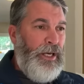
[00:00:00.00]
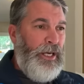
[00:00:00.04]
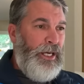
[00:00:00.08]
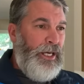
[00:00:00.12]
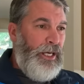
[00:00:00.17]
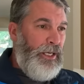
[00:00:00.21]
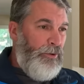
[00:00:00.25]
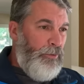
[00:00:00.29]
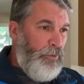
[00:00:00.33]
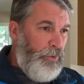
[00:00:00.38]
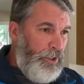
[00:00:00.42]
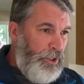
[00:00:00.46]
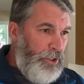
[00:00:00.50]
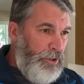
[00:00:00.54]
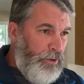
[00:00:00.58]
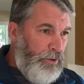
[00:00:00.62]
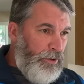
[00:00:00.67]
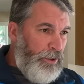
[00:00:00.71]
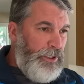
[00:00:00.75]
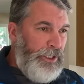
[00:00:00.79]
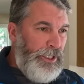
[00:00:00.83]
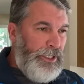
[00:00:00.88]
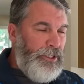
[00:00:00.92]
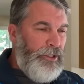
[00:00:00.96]
and when you
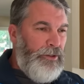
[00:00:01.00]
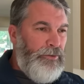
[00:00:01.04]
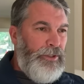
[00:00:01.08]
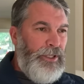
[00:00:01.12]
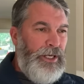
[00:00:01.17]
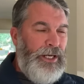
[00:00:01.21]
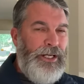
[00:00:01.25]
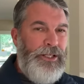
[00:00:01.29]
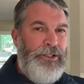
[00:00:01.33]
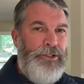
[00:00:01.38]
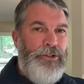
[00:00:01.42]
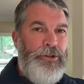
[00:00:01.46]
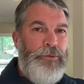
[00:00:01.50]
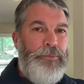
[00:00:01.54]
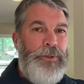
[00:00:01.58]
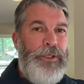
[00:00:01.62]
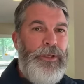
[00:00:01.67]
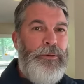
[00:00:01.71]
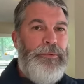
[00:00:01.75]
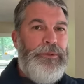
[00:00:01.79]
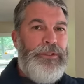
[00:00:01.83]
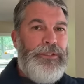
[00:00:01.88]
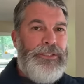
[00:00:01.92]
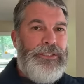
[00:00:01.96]
click on that, you'll be
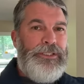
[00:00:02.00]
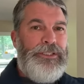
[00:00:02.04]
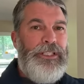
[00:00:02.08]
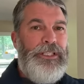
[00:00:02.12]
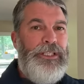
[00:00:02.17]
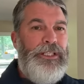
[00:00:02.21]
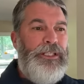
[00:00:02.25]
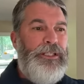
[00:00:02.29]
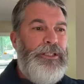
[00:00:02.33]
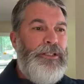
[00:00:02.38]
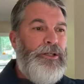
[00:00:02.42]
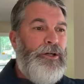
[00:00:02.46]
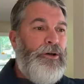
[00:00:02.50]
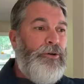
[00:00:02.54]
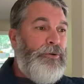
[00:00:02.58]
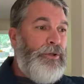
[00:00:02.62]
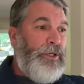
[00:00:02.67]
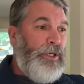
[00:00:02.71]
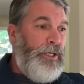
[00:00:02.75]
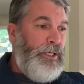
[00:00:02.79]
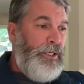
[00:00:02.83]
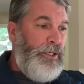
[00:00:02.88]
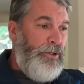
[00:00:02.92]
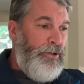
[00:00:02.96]
able to see,
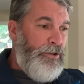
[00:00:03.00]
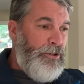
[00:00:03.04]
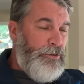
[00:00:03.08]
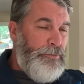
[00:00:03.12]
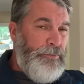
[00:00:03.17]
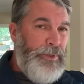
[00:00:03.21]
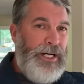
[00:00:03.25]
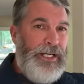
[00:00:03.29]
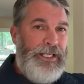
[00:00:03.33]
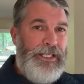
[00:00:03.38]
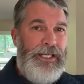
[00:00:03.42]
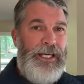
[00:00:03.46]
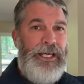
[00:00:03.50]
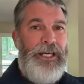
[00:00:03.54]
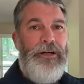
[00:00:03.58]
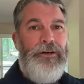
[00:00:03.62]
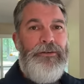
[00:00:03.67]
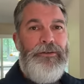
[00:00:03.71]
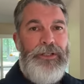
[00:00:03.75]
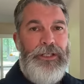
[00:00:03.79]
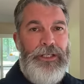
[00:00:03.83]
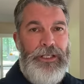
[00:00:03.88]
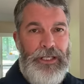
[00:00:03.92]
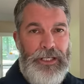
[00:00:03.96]
okay, here's my
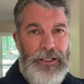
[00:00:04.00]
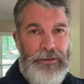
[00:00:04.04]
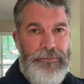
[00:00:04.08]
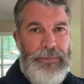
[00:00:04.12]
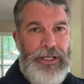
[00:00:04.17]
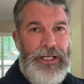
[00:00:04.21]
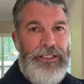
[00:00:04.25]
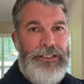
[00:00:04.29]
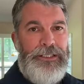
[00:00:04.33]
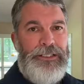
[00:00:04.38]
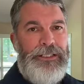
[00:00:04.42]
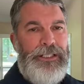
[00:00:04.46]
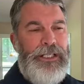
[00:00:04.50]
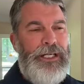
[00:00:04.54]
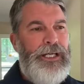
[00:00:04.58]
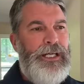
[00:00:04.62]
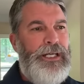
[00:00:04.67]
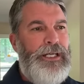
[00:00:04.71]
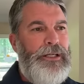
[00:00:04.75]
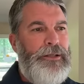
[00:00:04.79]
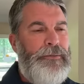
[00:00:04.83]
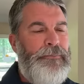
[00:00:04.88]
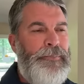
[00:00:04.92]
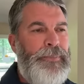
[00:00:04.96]
county in my
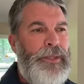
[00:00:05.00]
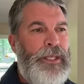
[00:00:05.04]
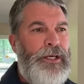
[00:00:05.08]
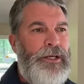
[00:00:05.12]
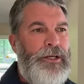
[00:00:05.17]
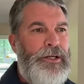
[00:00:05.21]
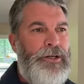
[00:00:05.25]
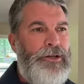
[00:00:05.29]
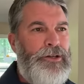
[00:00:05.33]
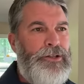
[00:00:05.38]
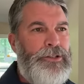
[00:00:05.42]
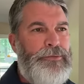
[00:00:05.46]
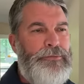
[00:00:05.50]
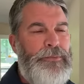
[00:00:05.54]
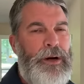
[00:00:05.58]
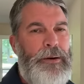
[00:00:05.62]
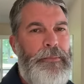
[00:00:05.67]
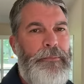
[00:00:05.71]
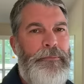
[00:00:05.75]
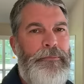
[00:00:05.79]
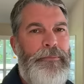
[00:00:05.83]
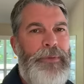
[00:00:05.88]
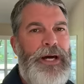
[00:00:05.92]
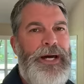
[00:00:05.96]
state, here's my
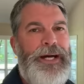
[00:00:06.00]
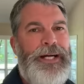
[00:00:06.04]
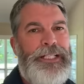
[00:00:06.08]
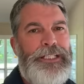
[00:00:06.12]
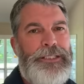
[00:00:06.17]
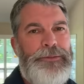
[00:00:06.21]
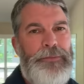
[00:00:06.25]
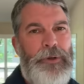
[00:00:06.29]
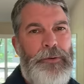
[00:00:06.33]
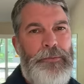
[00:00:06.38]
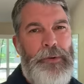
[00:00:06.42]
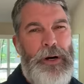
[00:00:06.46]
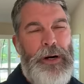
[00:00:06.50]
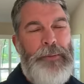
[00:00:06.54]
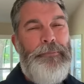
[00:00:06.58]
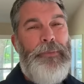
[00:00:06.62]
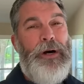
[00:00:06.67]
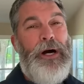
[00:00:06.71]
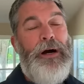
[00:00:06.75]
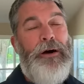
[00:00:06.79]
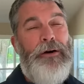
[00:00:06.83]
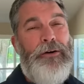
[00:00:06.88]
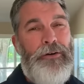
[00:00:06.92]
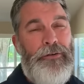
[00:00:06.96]
maximum
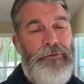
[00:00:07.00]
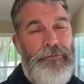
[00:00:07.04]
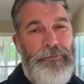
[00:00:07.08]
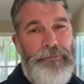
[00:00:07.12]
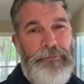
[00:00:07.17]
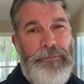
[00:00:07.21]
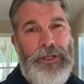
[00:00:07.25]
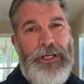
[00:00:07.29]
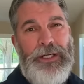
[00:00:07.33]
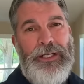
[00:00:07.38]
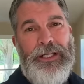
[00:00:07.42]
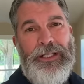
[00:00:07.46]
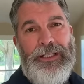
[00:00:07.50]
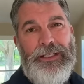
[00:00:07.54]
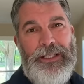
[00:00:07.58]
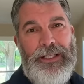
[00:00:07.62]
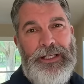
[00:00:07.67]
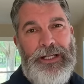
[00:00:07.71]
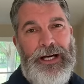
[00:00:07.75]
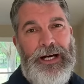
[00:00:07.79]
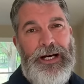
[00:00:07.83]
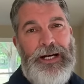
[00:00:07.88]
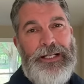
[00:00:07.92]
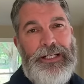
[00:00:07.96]
amount of money
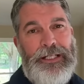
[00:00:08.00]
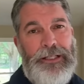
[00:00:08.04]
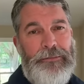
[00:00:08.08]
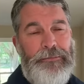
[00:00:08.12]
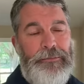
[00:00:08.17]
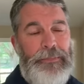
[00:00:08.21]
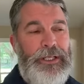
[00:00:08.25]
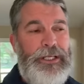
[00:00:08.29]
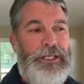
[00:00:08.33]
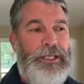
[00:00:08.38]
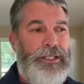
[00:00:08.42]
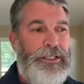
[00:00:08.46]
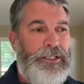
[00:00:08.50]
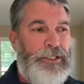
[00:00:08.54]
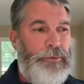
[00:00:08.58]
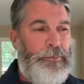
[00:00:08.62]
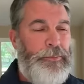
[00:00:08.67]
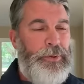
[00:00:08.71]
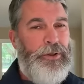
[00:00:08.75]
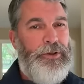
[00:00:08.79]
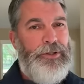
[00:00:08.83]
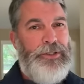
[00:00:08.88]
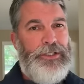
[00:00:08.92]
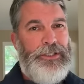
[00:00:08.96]
that I can make to
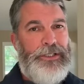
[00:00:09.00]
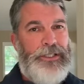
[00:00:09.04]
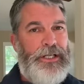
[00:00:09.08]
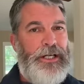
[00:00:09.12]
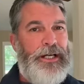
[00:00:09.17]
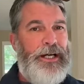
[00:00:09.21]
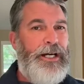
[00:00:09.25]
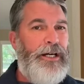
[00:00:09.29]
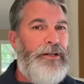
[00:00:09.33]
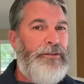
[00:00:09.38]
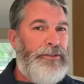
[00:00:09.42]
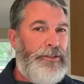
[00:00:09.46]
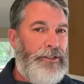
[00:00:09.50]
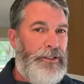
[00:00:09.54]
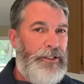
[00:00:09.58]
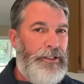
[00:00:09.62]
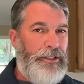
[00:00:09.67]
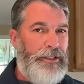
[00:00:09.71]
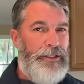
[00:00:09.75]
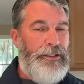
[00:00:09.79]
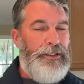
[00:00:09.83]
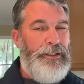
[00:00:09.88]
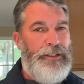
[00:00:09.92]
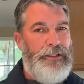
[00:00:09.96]
purchase a house
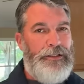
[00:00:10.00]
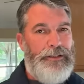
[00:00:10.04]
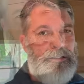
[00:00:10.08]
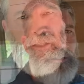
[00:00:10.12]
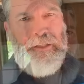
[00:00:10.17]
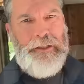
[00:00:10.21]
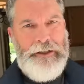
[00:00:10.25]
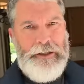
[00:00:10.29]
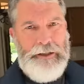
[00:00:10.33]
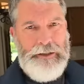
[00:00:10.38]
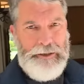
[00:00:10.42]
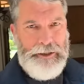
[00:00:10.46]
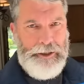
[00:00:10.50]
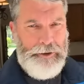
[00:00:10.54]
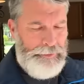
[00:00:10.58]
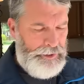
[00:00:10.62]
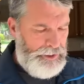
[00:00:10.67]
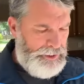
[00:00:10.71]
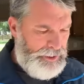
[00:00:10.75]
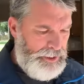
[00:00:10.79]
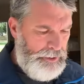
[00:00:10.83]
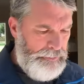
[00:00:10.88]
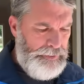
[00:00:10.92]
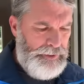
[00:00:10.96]
like this. Now I'm going to
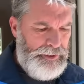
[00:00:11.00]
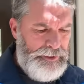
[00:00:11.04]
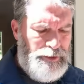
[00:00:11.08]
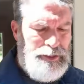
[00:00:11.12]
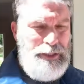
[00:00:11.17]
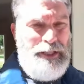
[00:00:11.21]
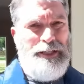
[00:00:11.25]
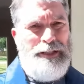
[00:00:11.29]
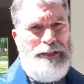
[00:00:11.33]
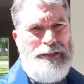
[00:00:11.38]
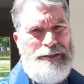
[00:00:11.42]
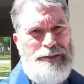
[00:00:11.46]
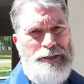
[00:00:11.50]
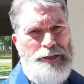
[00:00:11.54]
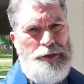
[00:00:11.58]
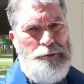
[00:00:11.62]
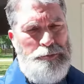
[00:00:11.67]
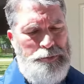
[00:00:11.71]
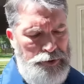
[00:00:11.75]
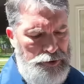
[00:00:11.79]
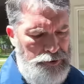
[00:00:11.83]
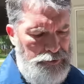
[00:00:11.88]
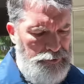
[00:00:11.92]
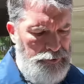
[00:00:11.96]
step outside because it's a
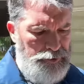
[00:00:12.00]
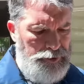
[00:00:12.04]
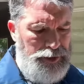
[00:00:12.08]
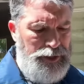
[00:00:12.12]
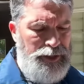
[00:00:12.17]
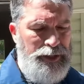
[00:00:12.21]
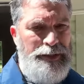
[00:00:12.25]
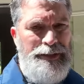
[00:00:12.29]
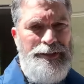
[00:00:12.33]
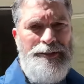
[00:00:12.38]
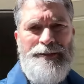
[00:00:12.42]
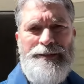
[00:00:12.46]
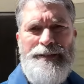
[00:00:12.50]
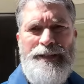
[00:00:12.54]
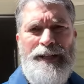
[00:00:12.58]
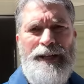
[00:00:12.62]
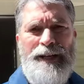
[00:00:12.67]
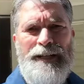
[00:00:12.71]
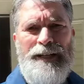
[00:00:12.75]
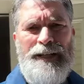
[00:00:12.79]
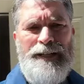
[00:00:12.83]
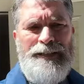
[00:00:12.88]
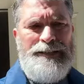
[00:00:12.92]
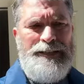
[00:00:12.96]
beautiful day and there's a
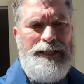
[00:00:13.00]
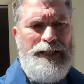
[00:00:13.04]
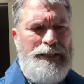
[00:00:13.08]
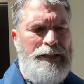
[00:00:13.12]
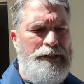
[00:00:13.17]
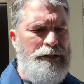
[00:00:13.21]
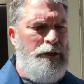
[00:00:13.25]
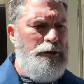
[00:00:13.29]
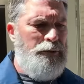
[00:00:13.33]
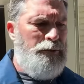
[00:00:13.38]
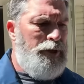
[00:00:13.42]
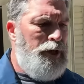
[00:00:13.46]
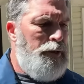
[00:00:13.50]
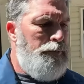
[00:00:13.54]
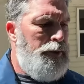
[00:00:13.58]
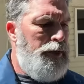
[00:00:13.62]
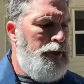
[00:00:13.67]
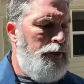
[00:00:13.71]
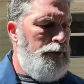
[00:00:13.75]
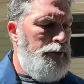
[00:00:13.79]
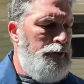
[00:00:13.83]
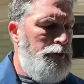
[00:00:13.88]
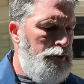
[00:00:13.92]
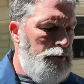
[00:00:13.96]
less echo when I'm
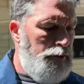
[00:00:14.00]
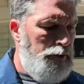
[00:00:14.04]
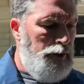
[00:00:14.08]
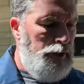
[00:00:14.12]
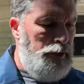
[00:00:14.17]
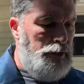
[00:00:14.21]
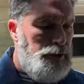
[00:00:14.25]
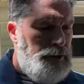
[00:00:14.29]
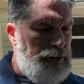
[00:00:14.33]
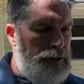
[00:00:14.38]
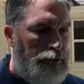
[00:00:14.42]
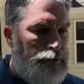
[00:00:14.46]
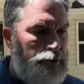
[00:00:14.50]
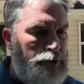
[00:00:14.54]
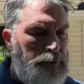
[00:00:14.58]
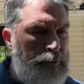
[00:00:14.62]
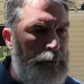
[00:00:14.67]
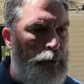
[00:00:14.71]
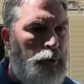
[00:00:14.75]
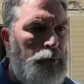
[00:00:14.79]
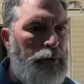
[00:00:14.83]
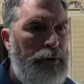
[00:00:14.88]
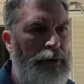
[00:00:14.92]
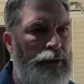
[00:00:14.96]
out here. So it's
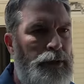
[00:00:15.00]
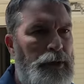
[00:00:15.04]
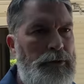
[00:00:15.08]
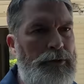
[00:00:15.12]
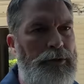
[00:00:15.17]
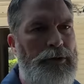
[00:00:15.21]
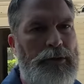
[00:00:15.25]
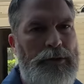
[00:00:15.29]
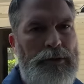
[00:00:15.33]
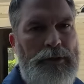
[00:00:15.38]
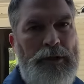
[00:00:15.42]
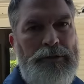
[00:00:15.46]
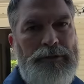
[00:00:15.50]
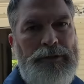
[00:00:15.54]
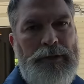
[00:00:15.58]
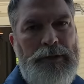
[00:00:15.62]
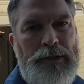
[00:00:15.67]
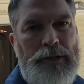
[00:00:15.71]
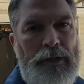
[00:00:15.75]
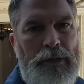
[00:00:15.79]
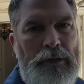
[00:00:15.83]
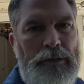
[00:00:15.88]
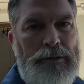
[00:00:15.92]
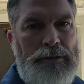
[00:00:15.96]
important to know your closing
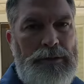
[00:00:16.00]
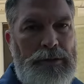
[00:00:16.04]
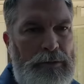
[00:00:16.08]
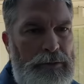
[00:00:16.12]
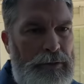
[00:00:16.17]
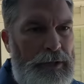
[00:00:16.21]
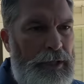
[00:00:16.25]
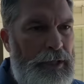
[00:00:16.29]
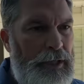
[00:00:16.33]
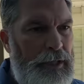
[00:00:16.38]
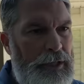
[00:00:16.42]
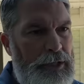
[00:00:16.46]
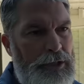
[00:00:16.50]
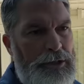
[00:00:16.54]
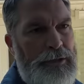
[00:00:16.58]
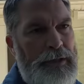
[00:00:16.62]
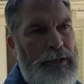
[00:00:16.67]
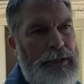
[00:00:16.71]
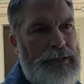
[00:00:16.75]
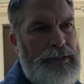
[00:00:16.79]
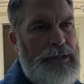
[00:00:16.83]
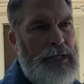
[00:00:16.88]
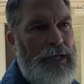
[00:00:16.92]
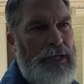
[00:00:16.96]
cost on any
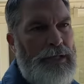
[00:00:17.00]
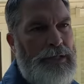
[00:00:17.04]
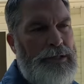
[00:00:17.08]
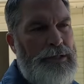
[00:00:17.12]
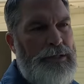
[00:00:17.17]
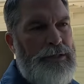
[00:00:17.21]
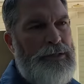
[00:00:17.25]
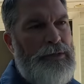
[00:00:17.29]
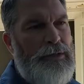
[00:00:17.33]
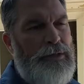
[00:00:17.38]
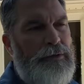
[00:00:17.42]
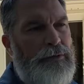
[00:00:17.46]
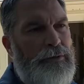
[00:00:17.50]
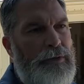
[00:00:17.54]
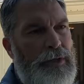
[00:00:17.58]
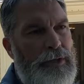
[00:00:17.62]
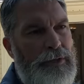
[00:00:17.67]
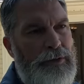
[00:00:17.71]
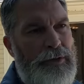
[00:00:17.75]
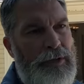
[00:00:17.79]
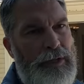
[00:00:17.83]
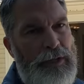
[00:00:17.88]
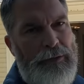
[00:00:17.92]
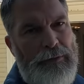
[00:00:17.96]
transaction is going to run
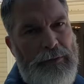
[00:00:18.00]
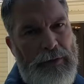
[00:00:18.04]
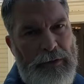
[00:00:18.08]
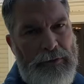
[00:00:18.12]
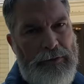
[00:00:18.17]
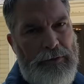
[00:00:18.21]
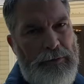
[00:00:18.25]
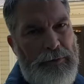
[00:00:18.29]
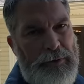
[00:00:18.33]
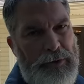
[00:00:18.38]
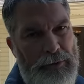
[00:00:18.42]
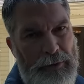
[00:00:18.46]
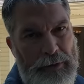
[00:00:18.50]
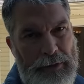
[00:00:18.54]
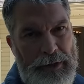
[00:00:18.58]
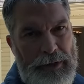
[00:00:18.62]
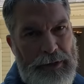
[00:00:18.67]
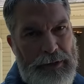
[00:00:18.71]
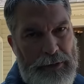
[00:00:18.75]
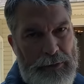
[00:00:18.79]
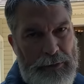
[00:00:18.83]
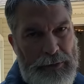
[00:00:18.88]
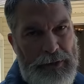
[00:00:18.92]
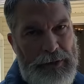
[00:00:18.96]
you anywhere from 3% to
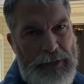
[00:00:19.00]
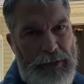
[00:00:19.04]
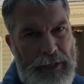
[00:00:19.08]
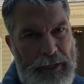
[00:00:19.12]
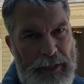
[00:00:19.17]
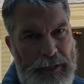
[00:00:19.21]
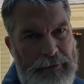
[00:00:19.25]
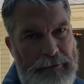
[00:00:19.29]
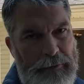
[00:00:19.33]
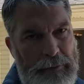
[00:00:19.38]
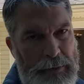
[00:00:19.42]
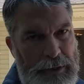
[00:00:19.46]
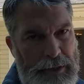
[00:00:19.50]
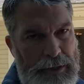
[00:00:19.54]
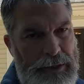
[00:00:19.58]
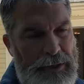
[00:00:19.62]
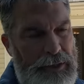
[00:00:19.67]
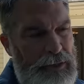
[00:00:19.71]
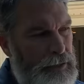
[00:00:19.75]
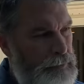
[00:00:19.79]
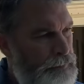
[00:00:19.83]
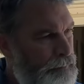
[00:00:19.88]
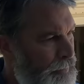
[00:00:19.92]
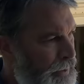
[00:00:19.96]

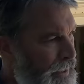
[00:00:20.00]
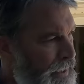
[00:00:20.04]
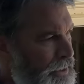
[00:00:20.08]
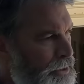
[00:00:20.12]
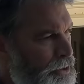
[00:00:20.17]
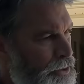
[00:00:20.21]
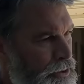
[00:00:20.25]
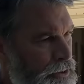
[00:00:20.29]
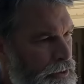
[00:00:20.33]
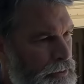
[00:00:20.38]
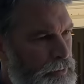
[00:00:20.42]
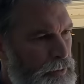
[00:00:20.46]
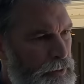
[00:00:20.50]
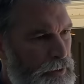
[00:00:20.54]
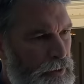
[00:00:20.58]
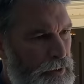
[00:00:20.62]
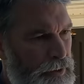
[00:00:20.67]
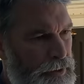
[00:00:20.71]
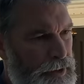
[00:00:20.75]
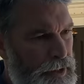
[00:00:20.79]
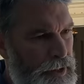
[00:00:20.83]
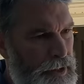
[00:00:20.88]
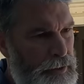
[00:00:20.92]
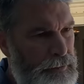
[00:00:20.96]
3.5%. That's a good rule
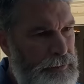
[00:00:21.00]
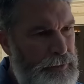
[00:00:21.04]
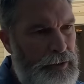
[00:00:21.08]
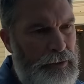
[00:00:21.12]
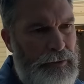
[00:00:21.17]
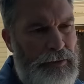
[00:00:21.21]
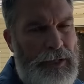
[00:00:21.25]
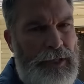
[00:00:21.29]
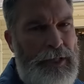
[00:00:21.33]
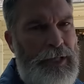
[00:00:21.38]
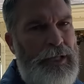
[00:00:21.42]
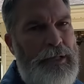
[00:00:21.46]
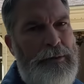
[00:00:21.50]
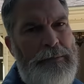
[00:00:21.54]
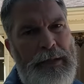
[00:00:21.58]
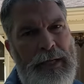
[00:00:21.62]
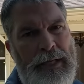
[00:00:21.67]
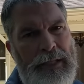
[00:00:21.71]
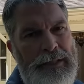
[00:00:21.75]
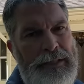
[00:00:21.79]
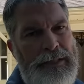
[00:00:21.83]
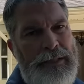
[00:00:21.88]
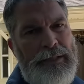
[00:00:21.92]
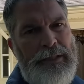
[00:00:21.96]
of thumb. Don't let
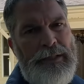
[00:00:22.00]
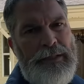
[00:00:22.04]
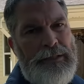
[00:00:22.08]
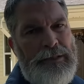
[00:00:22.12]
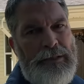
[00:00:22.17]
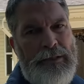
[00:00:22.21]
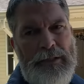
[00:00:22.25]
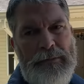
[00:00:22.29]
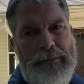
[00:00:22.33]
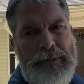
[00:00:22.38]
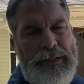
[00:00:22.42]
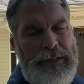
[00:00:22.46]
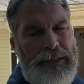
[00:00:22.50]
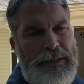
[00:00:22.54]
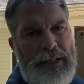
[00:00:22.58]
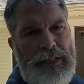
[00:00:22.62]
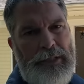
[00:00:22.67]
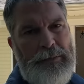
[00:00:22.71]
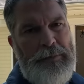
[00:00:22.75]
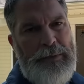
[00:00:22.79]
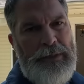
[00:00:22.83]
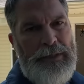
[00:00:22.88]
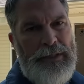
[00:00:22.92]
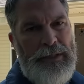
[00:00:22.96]
anybody tell you it's going to be
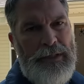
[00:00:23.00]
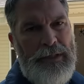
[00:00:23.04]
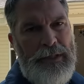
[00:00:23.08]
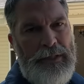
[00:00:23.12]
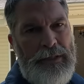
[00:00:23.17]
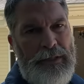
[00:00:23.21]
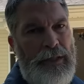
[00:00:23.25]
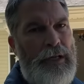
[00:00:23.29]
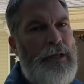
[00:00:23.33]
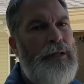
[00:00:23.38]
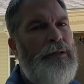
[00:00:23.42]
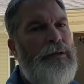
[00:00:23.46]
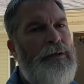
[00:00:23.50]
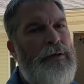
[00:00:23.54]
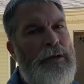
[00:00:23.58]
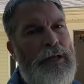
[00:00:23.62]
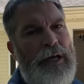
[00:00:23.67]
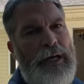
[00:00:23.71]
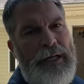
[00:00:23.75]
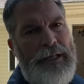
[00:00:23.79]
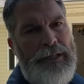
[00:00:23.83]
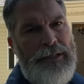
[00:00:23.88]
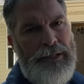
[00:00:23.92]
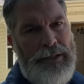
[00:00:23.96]
6%. They're
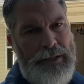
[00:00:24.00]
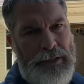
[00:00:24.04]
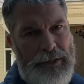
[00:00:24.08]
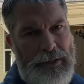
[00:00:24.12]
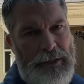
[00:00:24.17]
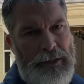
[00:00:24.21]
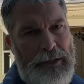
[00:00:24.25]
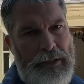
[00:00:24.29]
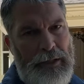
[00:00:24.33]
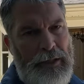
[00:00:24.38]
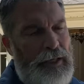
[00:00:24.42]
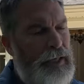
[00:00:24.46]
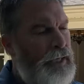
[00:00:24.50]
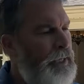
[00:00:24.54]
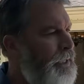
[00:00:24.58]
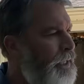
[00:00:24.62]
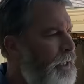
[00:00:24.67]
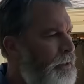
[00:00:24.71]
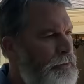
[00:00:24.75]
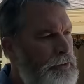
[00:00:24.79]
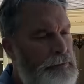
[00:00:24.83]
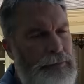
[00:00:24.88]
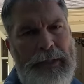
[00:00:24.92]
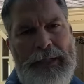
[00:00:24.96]
lying to you, and
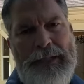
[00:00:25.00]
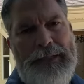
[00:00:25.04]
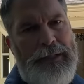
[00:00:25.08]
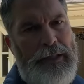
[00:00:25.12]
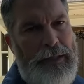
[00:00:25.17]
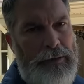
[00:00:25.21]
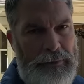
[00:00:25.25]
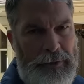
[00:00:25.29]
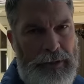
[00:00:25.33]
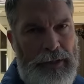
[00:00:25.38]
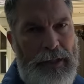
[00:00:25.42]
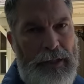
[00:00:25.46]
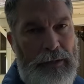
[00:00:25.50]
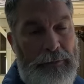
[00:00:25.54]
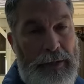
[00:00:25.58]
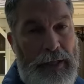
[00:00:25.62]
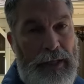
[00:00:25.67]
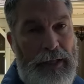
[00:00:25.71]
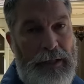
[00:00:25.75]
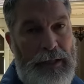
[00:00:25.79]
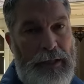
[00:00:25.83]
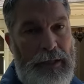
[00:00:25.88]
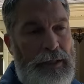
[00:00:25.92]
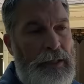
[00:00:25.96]
I'll debate that with
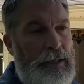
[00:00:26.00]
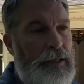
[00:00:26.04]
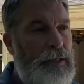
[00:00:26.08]
anybody.